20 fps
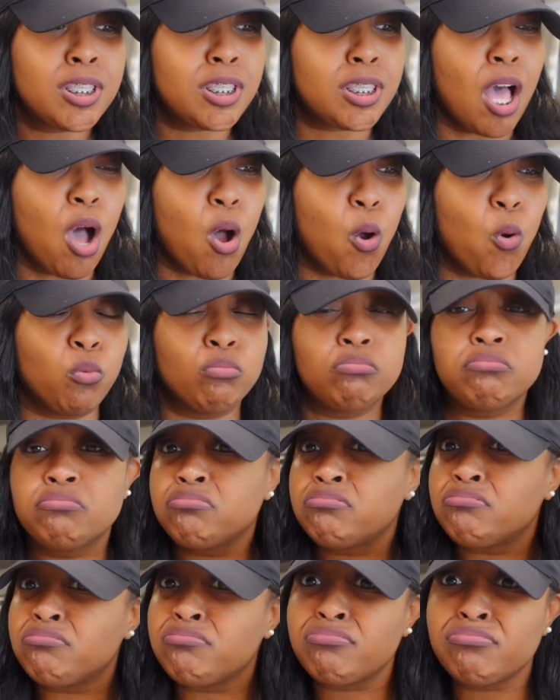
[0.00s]
So,
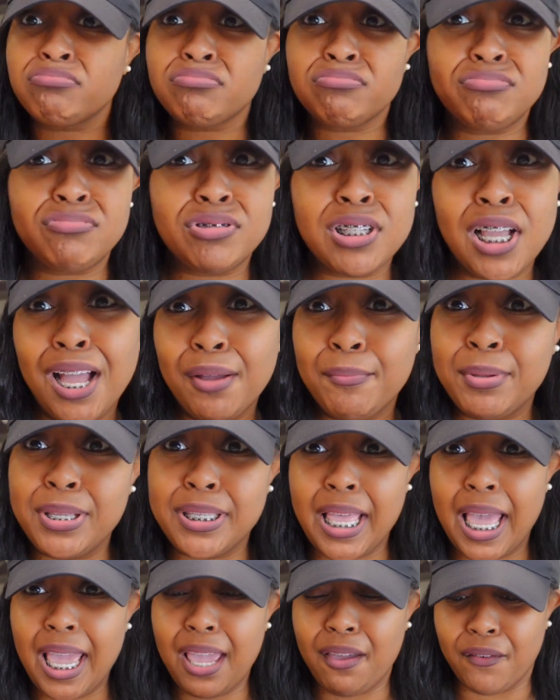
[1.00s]
nah, I be
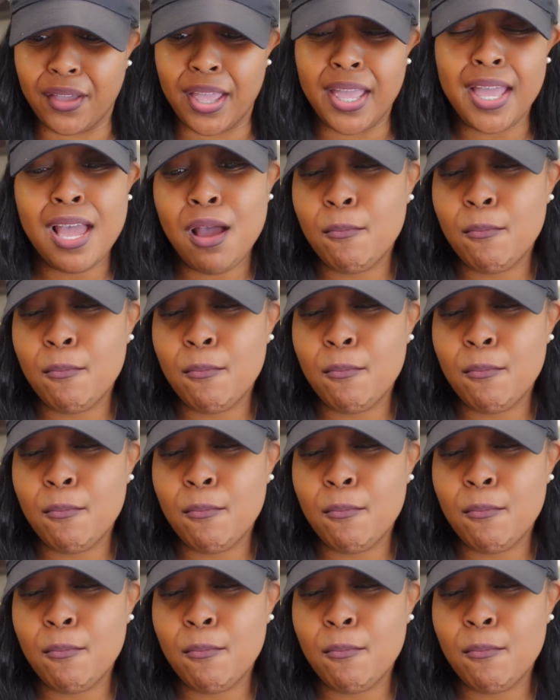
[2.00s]
saving.